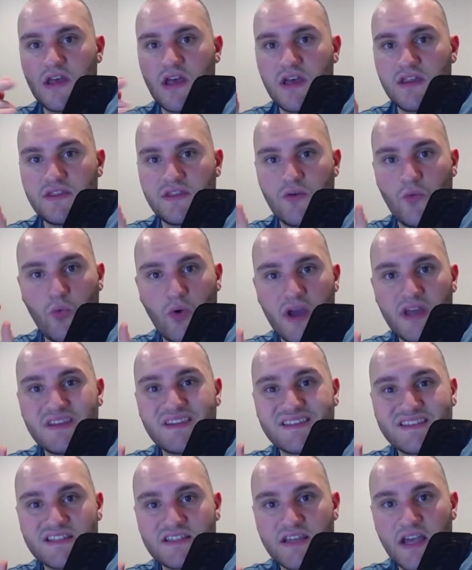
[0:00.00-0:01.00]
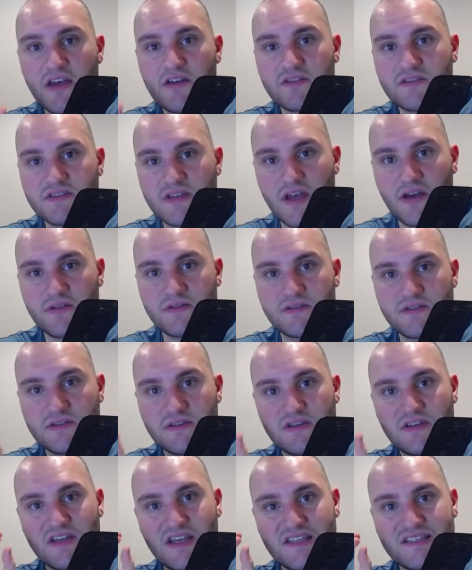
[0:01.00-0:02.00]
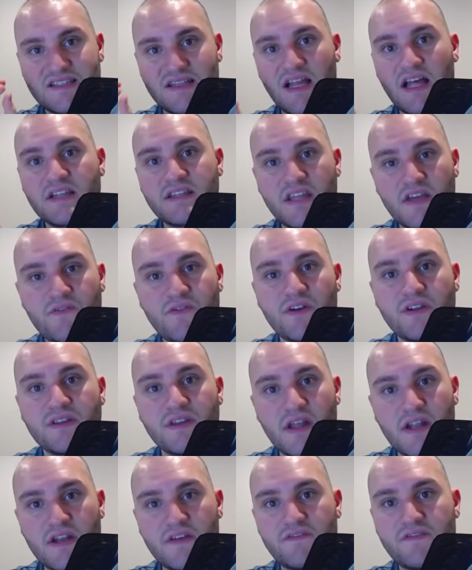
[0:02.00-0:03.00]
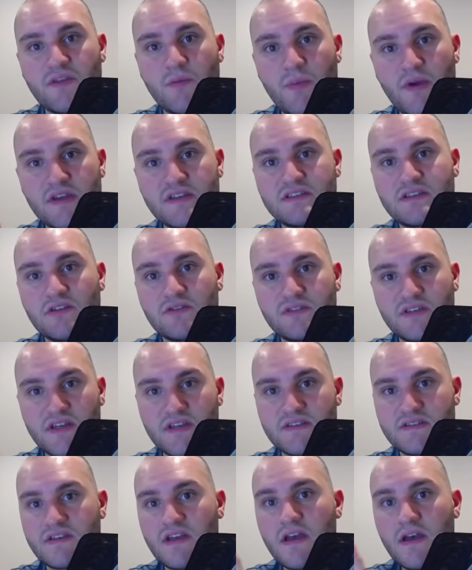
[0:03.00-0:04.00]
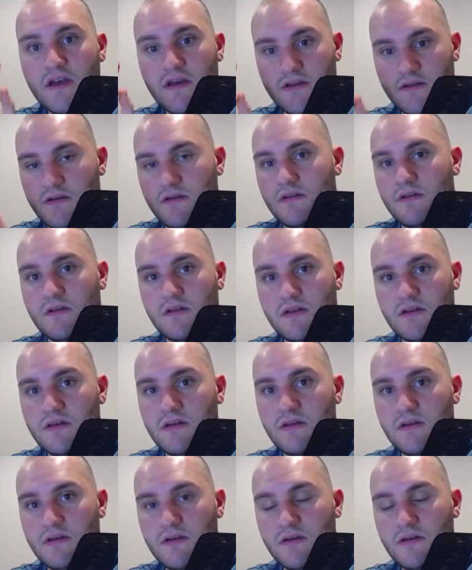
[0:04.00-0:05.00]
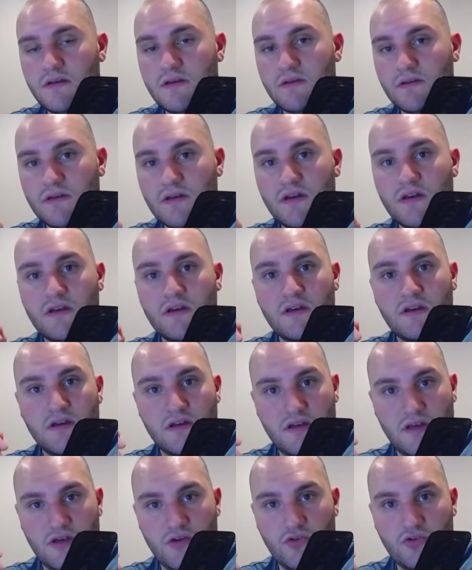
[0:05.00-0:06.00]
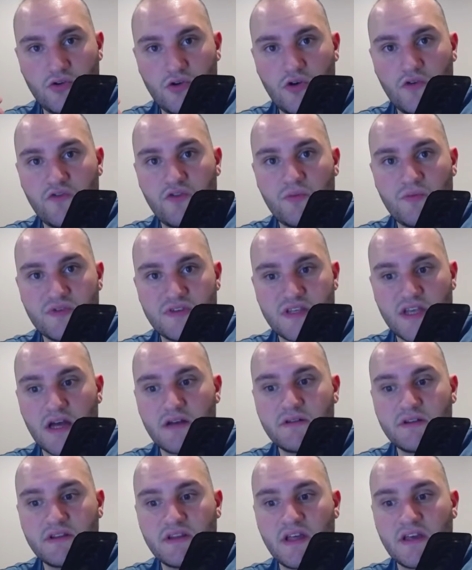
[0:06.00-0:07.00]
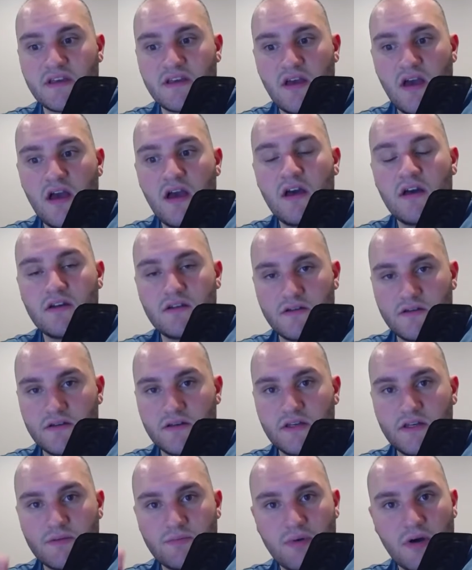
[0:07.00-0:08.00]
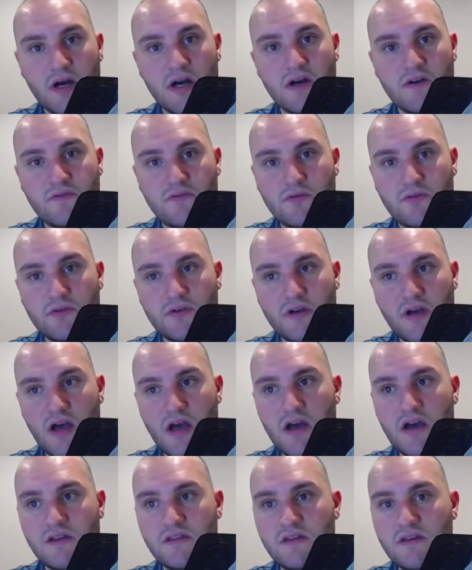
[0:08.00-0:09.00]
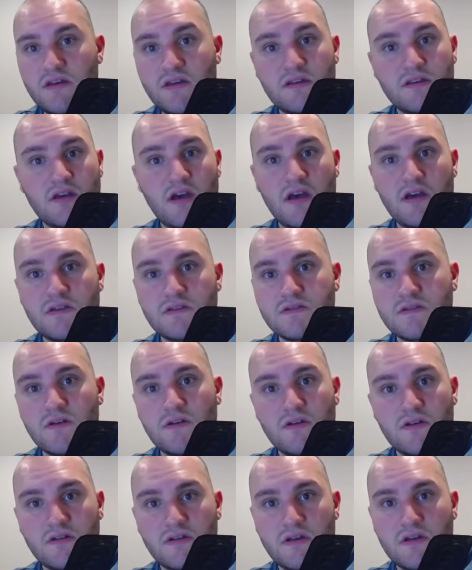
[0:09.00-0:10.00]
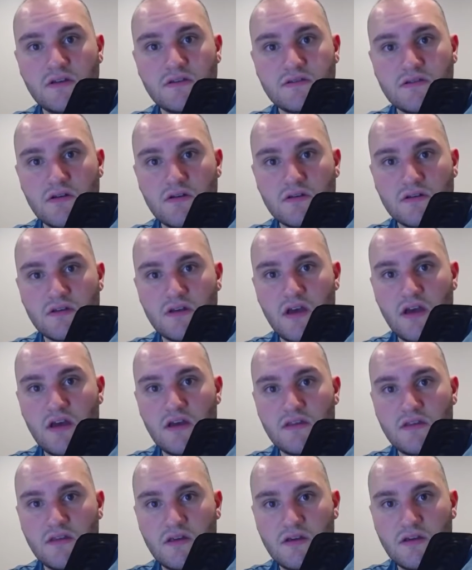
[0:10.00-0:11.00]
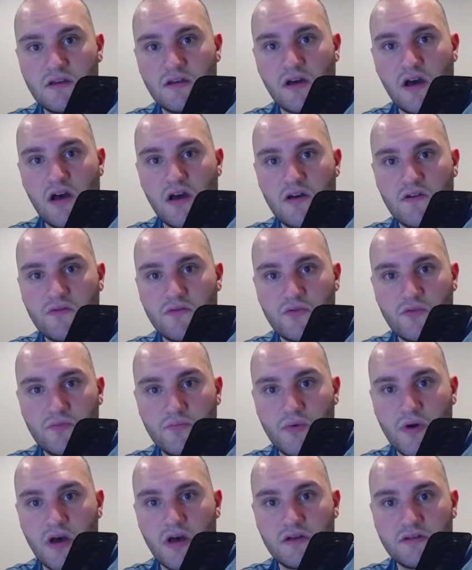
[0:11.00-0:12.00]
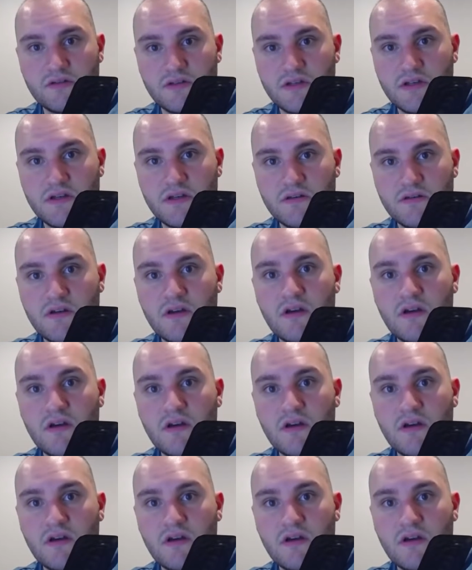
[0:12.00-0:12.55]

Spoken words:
the way this scale sounds is a lot different than if the bass note is Ni. It will go from sounding like Ni pavuga di kazoni zokadi gavu pani